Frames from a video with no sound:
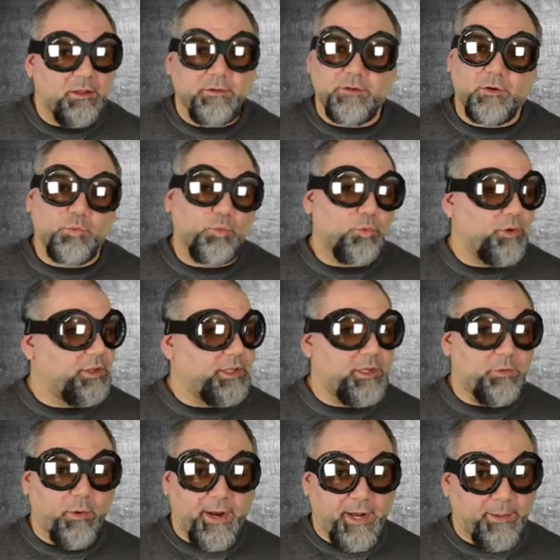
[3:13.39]
All in all, really
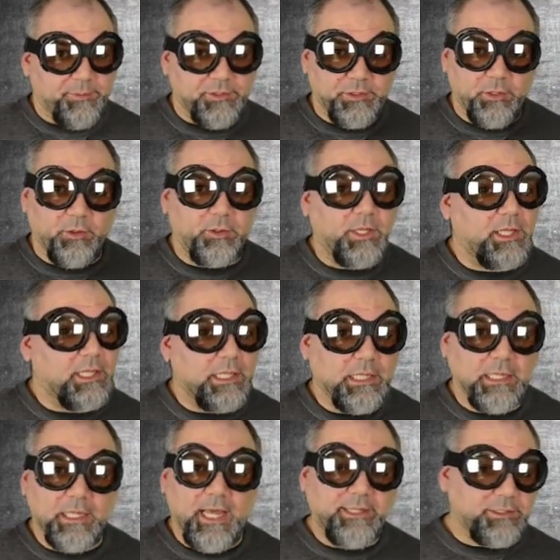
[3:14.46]
great episode.
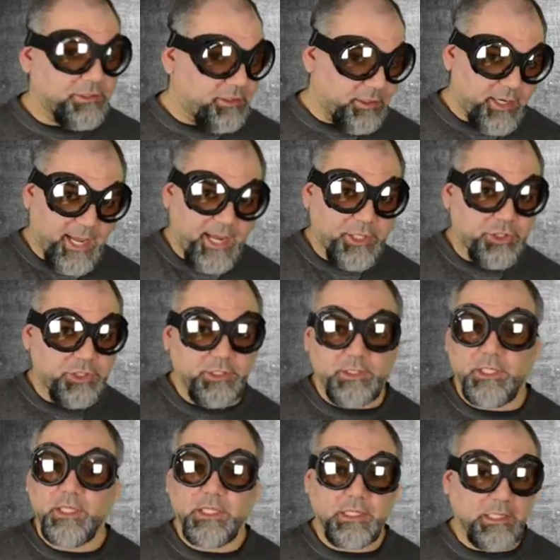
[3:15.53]
Lots of good
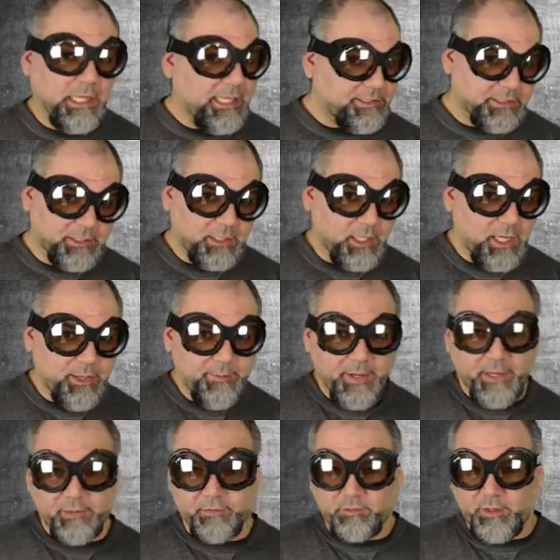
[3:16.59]
action, lots of
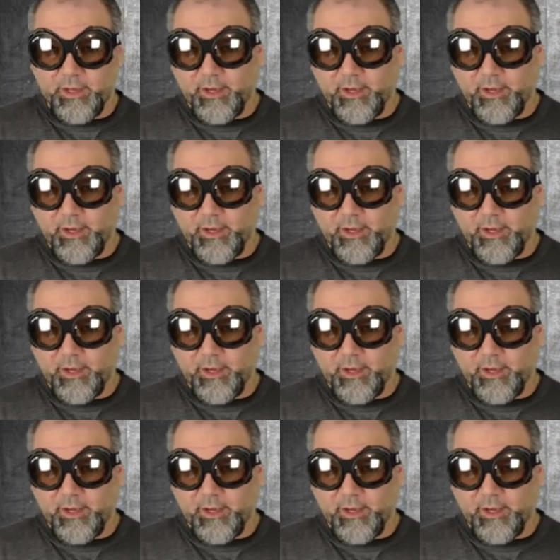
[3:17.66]
climax.